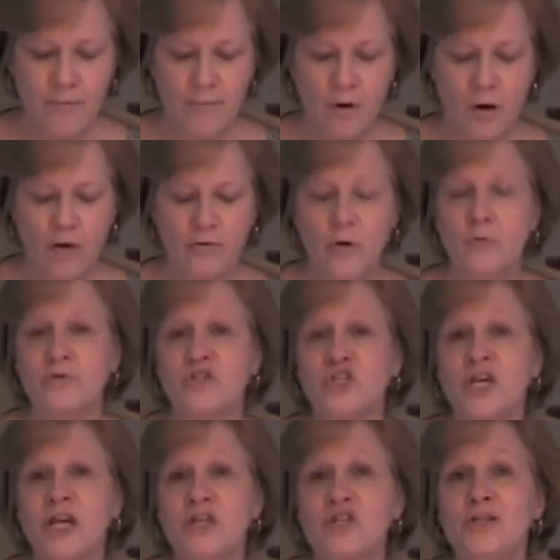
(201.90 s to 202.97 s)
Although
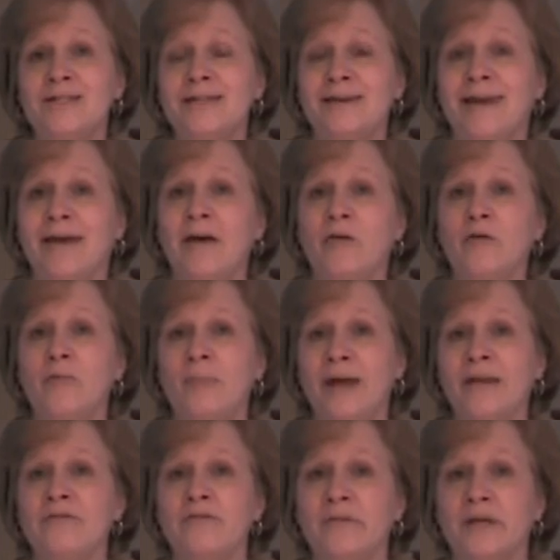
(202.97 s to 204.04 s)
changes in health
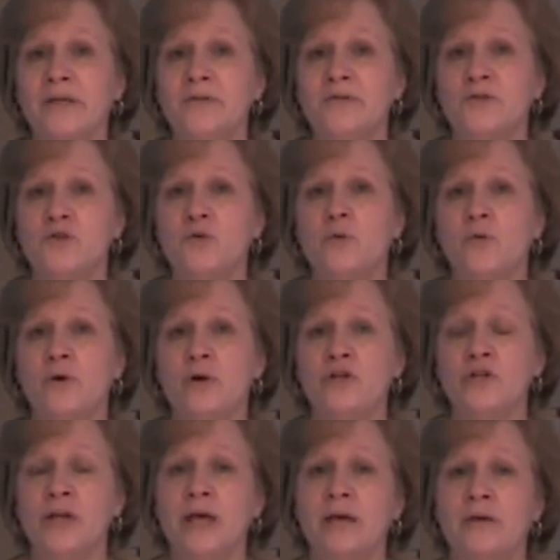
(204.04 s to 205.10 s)
benefits
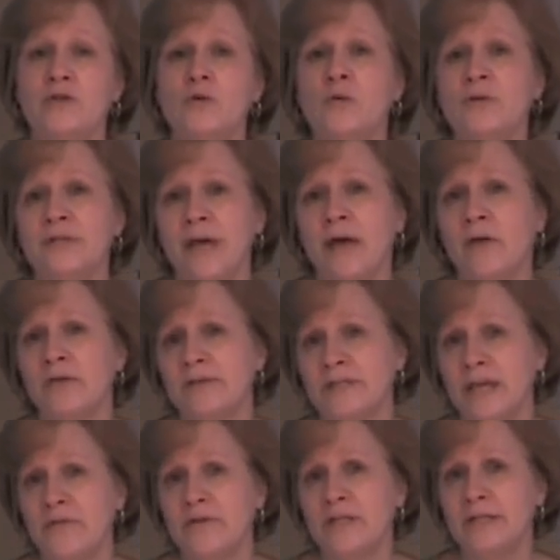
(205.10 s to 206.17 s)
towards a health
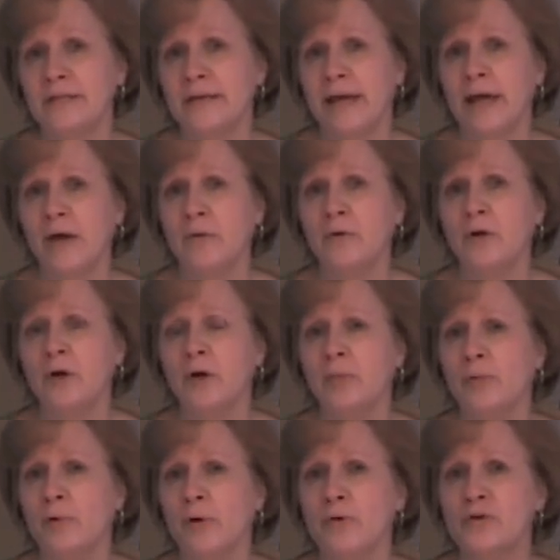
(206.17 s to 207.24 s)
savings account
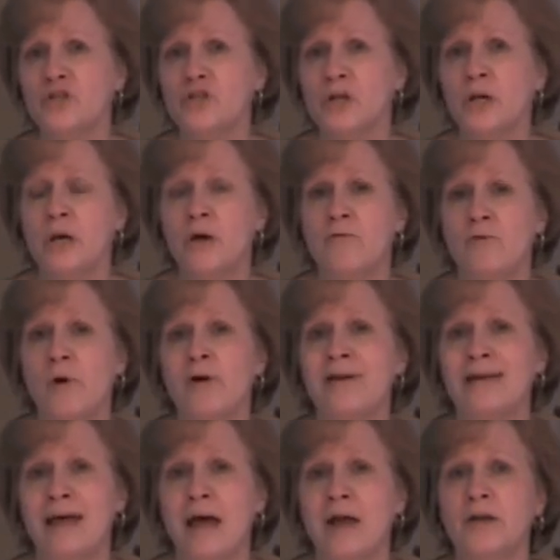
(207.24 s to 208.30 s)
approach for
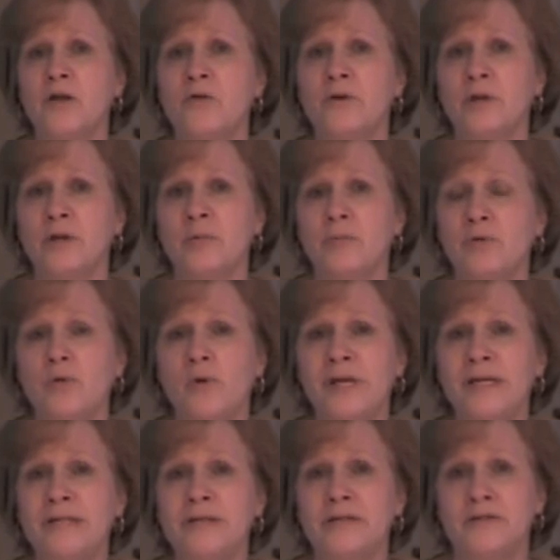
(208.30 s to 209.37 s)
our non-union
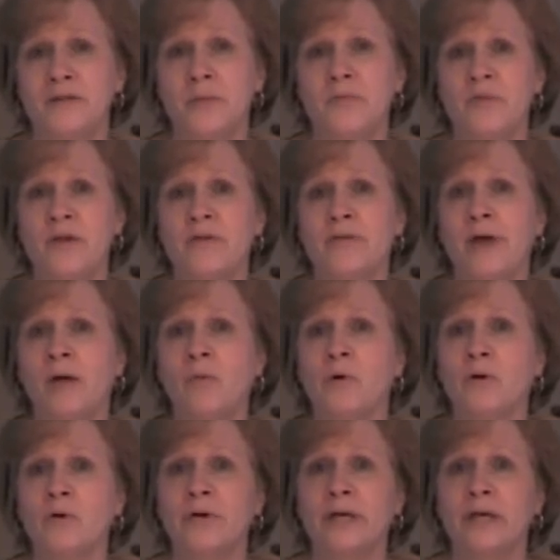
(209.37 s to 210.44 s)
employees is something that
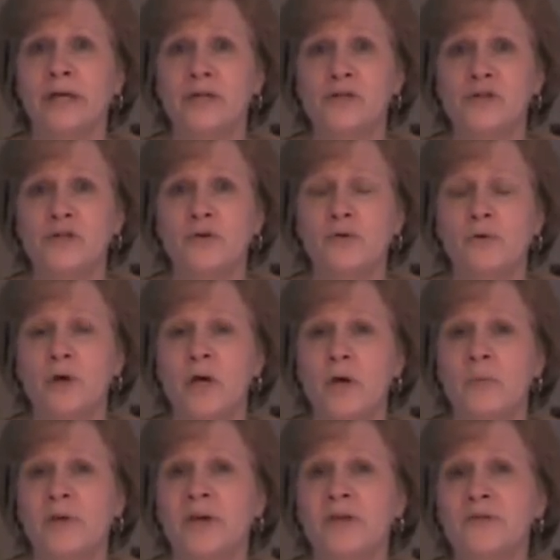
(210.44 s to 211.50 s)
we're looking into,
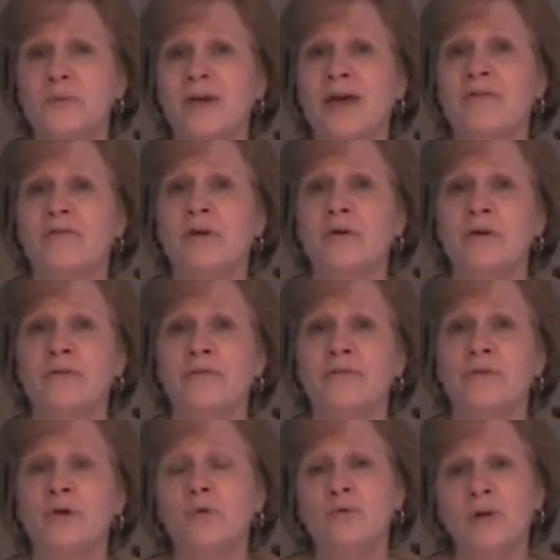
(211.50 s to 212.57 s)
because we have very
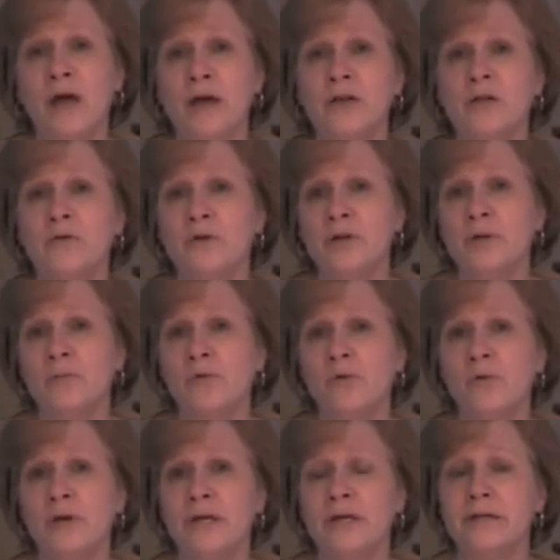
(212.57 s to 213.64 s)
few non-union
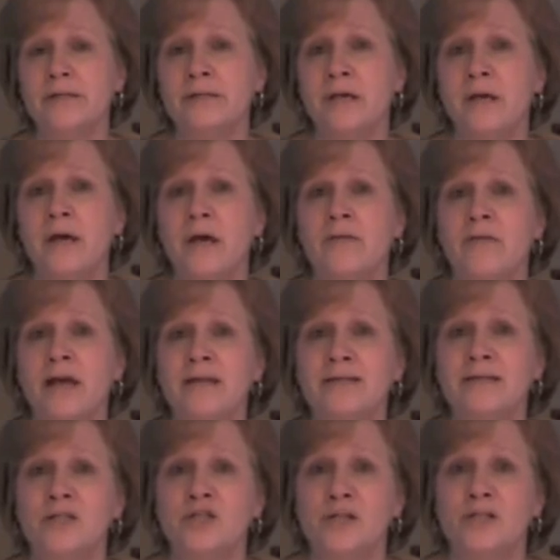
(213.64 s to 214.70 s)
employees, that
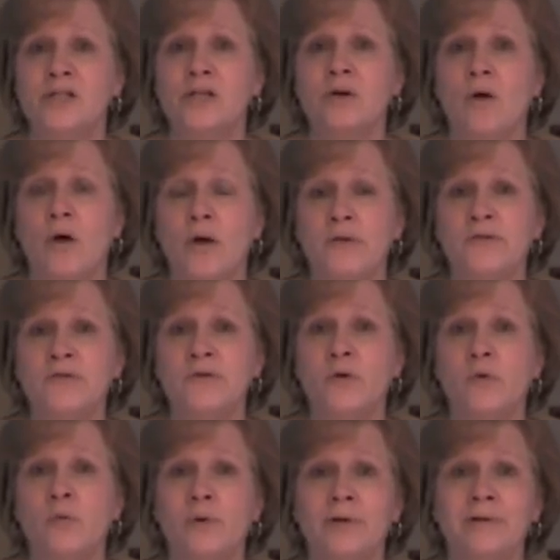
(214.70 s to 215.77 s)
suggestion
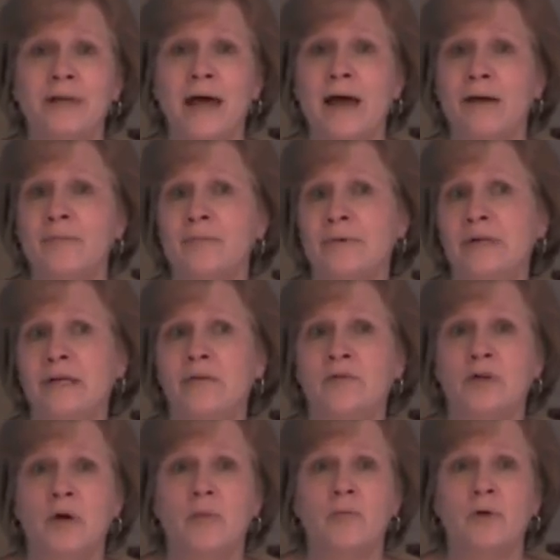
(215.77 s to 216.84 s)
also will not
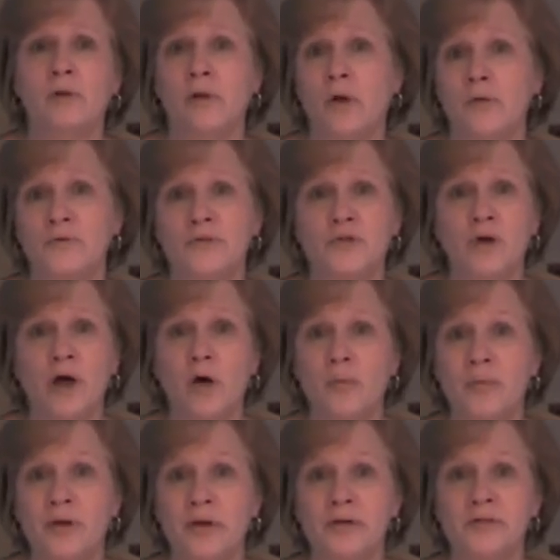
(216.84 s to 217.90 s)
even come close to
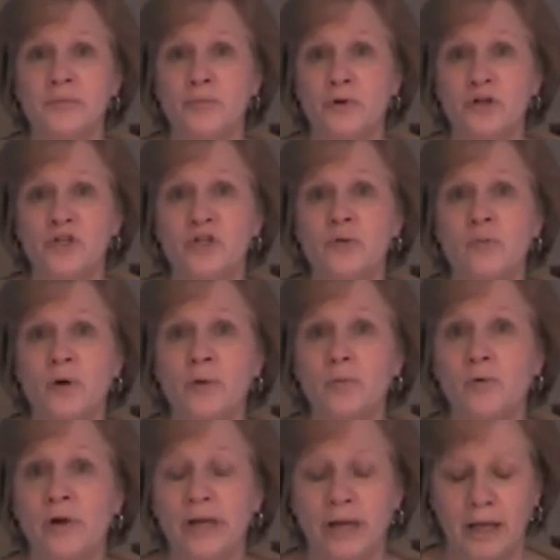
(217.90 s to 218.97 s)
helping us bridge the
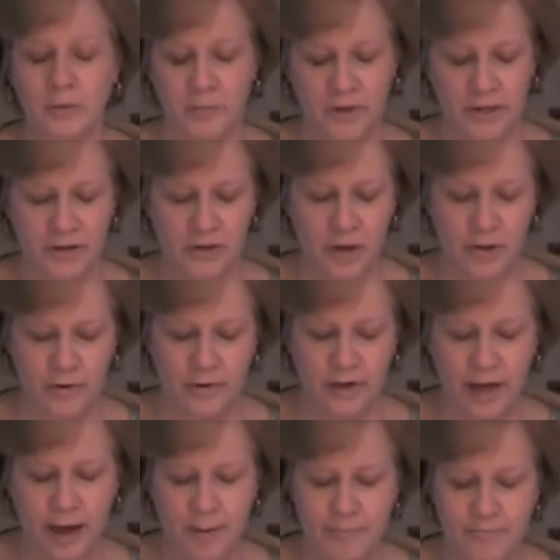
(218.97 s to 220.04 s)
$1.8 million
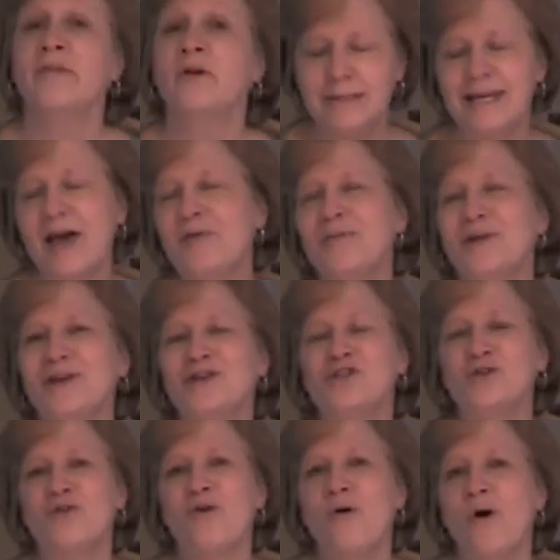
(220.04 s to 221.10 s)
gap. The town
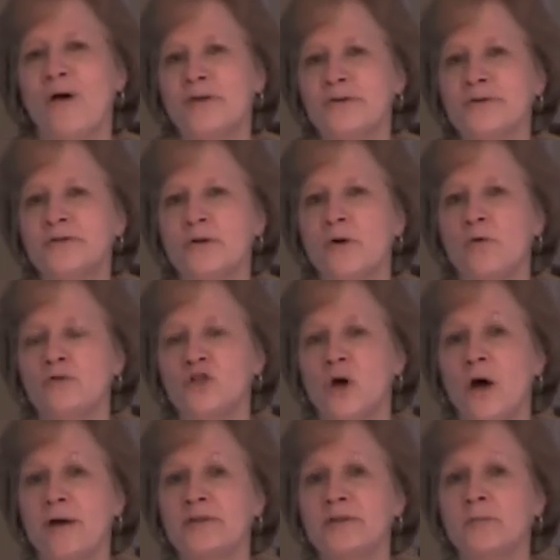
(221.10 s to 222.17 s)
manager also
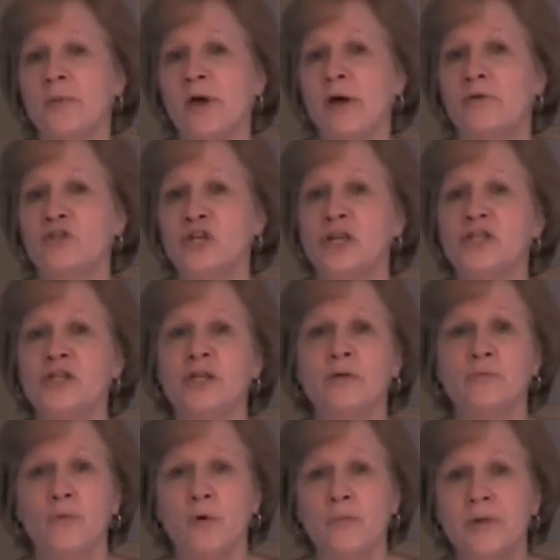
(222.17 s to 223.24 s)
talks about changing
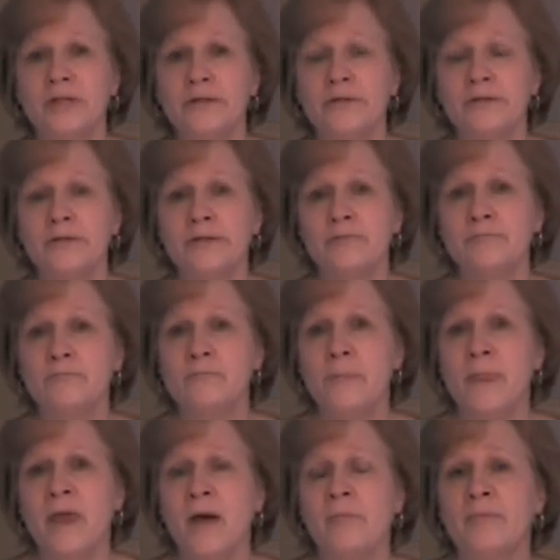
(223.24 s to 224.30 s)
enrollments.
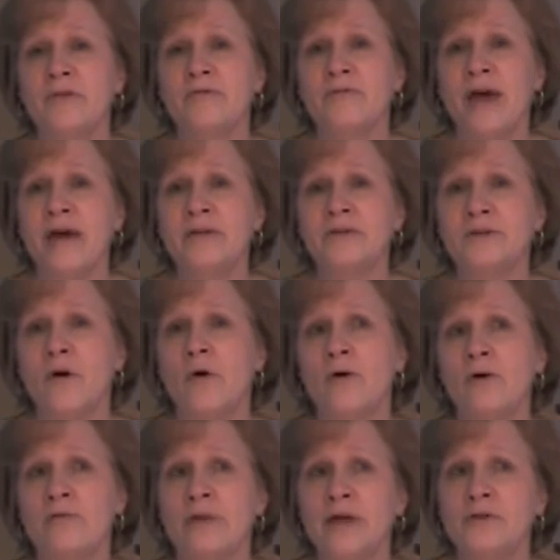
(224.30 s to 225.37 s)
The facts
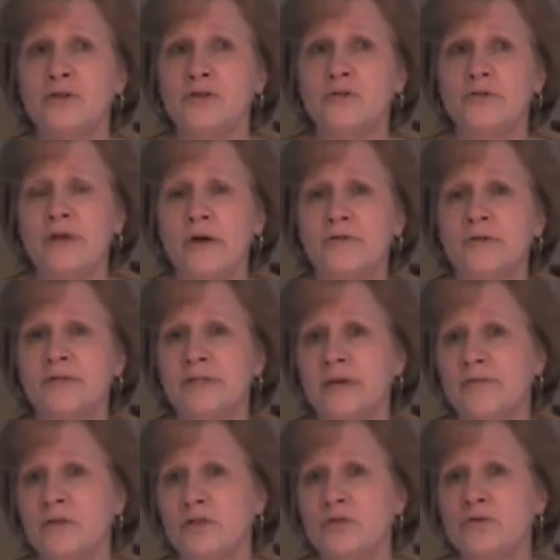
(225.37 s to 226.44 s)
are that in
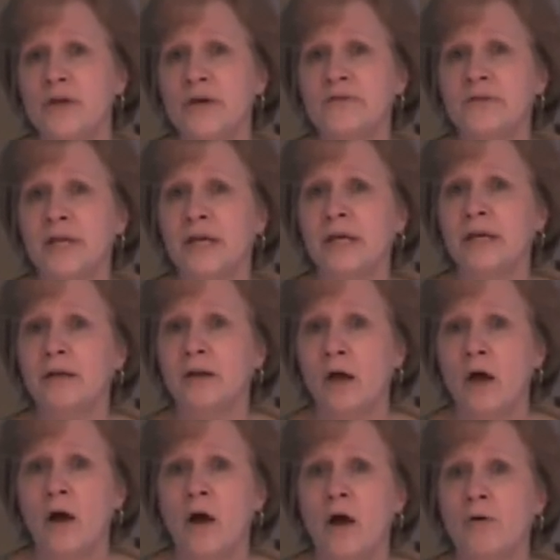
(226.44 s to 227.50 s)
2007-2008,
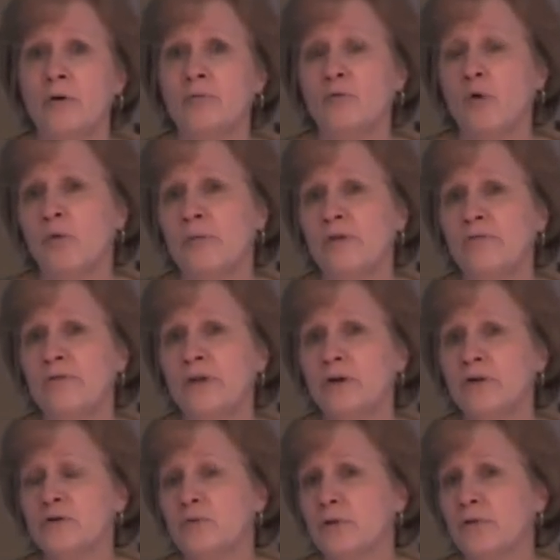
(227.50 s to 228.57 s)
our enrollment
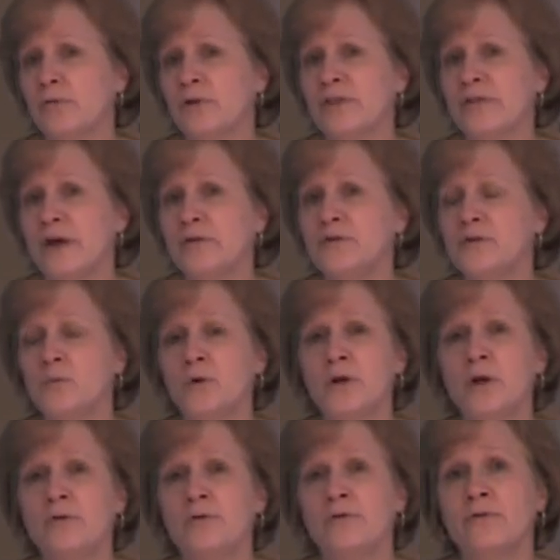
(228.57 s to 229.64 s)
figures were
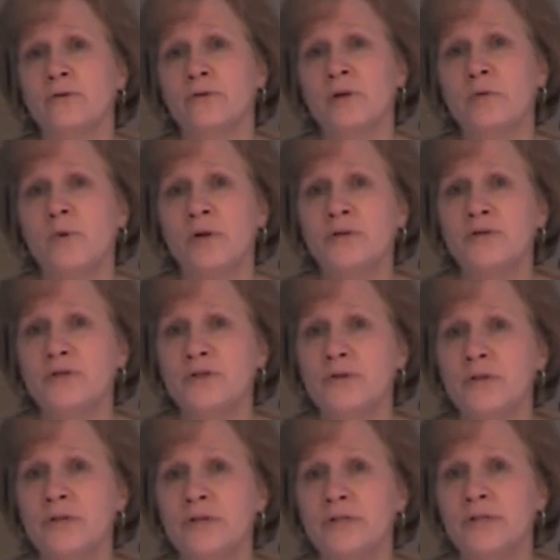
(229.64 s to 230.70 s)
3,131
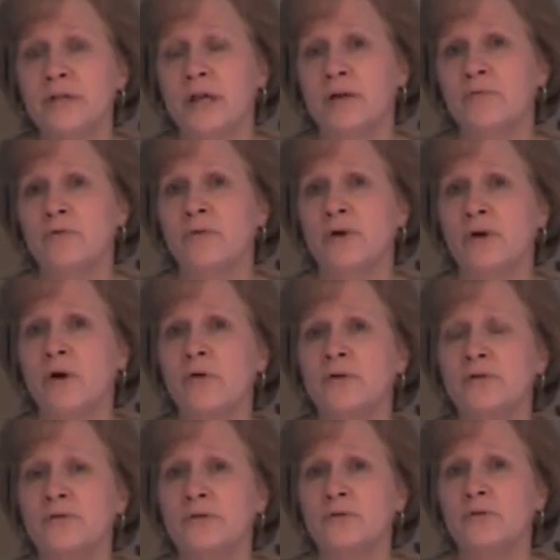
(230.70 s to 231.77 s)
students, and for the
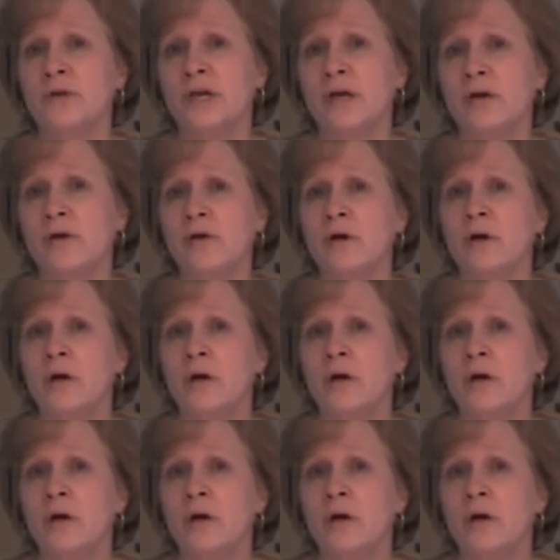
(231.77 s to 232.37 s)
current school year,